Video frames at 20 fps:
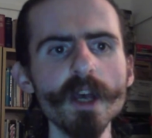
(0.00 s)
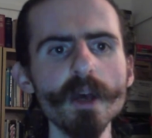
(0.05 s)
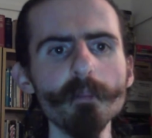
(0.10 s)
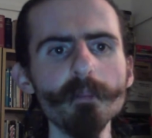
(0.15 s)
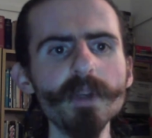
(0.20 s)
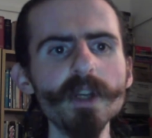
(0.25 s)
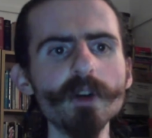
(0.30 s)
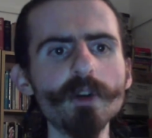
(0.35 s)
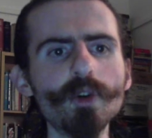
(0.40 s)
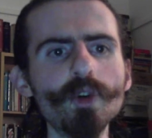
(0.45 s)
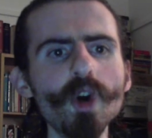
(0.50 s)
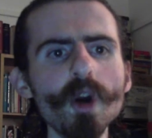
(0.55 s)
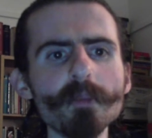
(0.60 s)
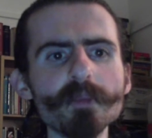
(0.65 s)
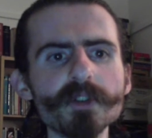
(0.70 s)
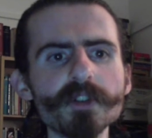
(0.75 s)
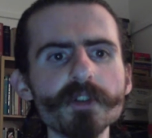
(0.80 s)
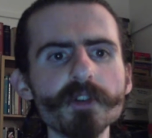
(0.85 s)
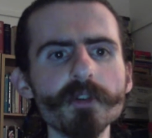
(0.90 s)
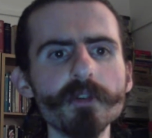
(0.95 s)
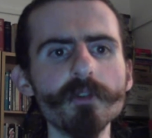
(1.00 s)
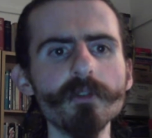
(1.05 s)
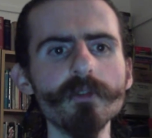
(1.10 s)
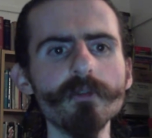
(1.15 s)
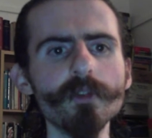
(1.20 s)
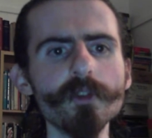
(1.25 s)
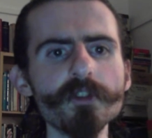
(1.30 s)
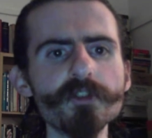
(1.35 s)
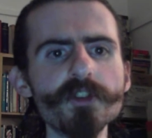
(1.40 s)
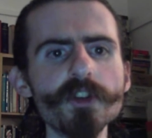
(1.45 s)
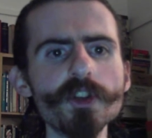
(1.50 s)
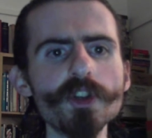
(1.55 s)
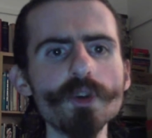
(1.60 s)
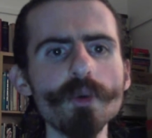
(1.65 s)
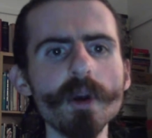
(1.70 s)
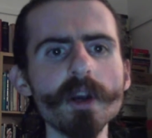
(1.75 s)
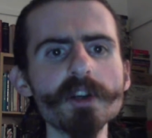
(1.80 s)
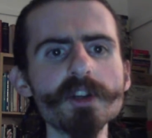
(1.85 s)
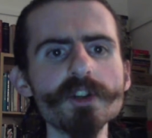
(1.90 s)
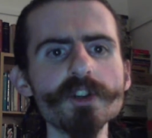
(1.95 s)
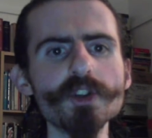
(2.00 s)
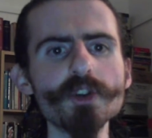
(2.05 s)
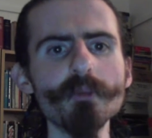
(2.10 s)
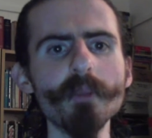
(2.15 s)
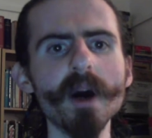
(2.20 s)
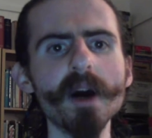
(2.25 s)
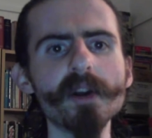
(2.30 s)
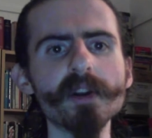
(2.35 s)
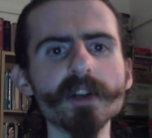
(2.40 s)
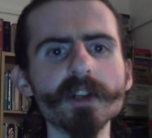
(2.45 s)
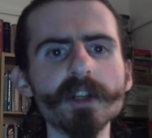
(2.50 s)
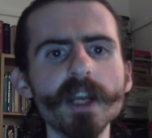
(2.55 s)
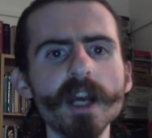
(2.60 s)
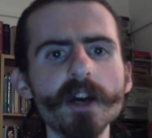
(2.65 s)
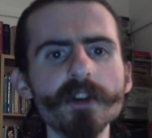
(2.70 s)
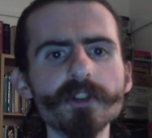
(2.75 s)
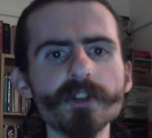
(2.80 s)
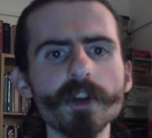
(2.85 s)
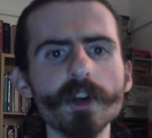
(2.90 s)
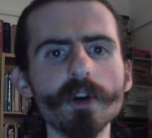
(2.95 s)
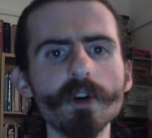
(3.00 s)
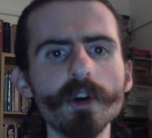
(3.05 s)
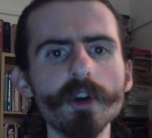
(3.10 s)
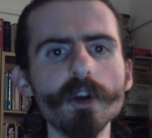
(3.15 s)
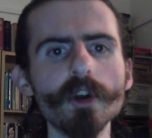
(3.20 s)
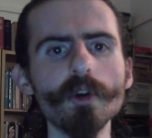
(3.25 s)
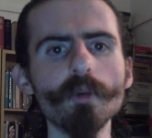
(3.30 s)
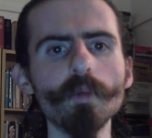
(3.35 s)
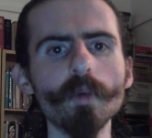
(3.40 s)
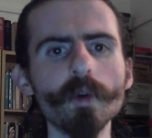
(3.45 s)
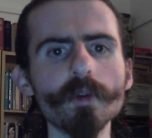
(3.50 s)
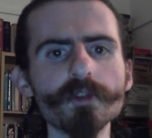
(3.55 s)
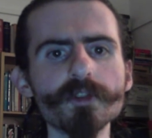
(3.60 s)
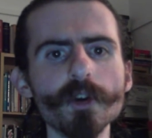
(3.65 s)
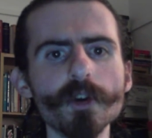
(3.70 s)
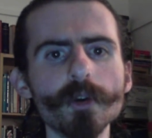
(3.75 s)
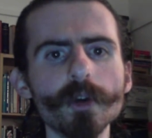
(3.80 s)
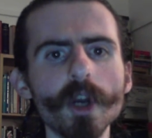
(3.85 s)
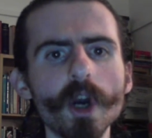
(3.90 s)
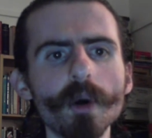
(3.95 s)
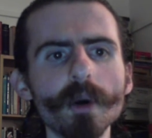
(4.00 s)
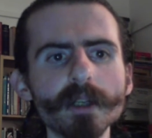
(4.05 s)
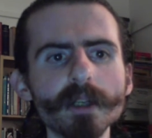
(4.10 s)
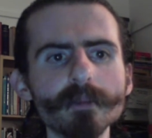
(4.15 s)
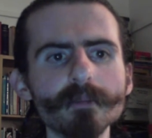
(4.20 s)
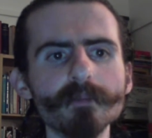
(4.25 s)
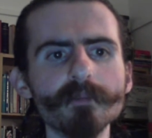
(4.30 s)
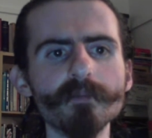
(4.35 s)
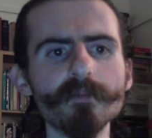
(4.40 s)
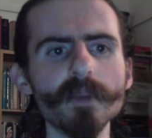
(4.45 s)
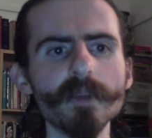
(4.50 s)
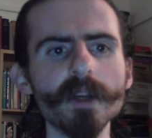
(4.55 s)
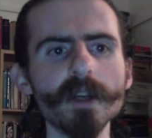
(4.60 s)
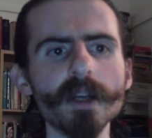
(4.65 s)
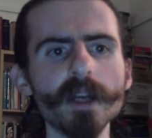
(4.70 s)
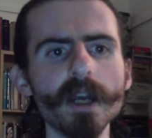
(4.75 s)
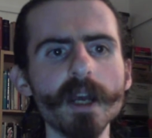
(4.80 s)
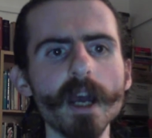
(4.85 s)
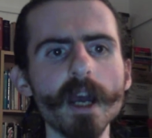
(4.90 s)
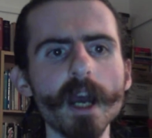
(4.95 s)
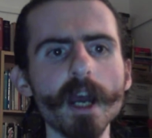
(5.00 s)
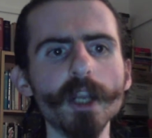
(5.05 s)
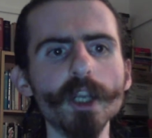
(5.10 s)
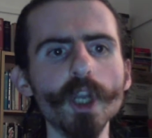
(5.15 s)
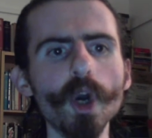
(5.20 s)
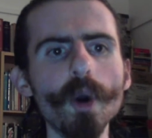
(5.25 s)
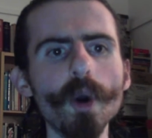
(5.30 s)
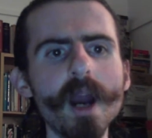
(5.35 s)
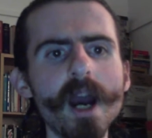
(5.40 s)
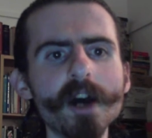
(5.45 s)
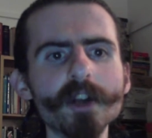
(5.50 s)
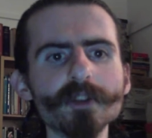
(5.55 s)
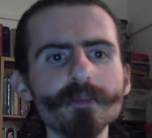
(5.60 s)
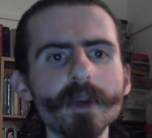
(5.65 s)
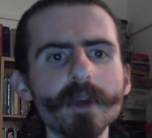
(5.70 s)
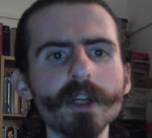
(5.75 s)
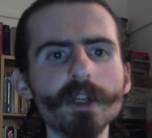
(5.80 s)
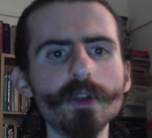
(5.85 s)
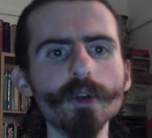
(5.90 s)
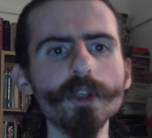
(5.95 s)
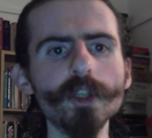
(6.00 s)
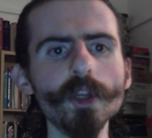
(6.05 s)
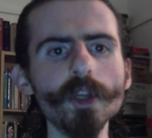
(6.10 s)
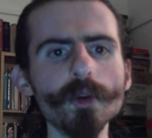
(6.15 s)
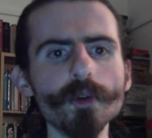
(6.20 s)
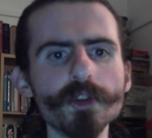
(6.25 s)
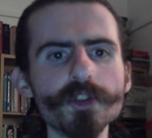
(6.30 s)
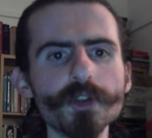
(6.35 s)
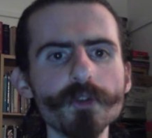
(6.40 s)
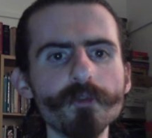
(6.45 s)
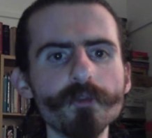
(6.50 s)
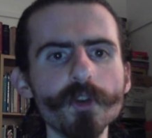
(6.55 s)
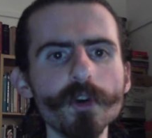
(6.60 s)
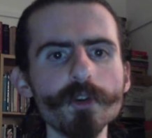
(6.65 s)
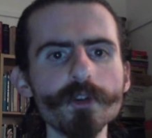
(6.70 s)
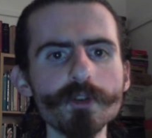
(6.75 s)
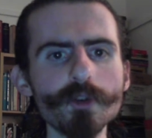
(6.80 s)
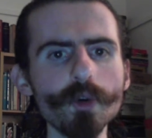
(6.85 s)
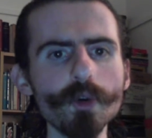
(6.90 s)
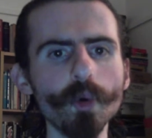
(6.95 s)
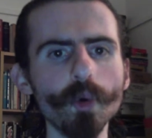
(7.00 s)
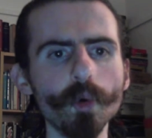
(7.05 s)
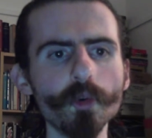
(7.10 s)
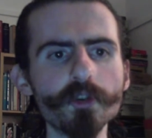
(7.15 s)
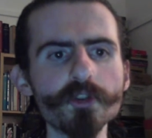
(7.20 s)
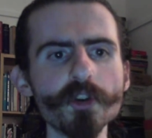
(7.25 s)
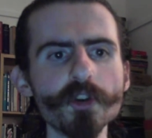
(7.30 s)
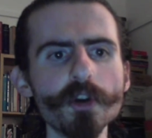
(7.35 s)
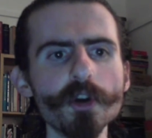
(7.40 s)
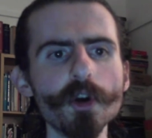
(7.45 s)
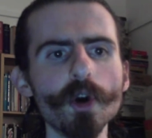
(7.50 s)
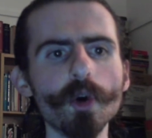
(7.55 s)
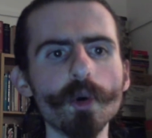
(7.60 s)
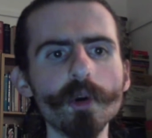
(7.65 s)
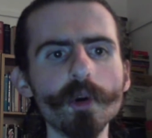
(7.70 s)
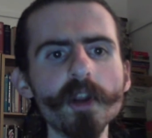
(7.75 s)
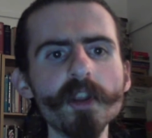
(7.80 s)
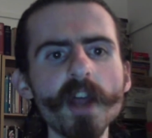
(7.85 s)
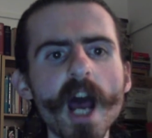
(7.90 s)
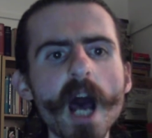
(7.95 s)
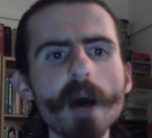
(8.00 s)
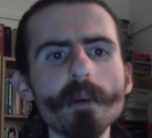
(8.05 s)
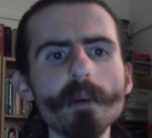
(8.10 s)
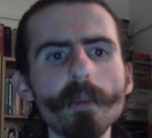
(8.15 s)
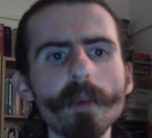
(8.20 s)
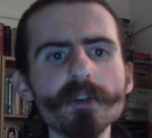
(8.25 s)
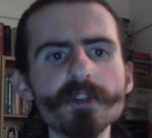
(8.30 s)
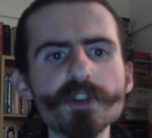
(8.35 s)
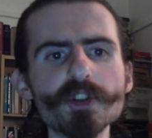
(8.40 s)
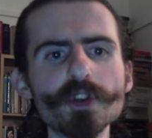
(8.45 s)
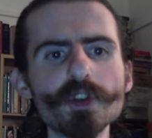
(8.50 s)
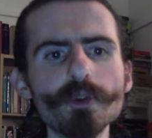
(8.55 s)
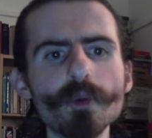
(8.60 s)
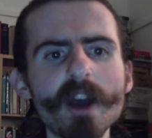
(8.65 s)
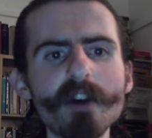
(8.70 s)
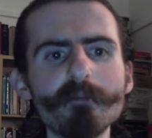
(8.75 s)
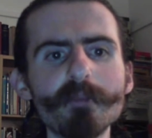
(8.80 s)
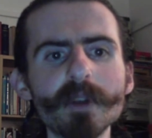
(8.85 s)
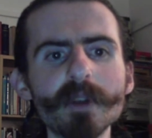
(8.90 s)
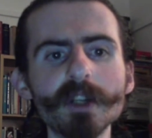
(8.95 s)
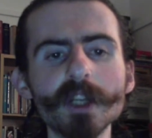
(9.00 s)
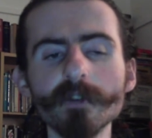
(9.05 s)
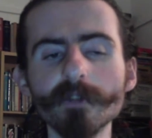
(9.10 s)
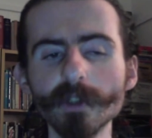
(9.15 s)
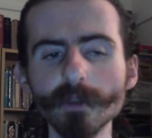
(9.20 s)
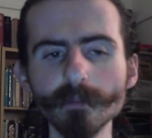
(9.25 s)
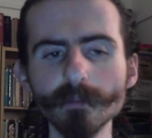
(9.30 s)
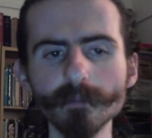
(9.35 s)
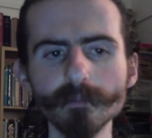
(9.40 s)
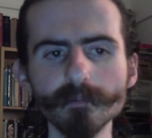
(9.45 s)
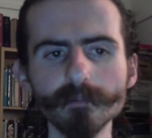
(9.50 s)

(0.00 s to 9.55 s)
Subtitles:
Be equipped for the situations you might encounter while so going, and know how to make good use of those tools or other elements you have been given.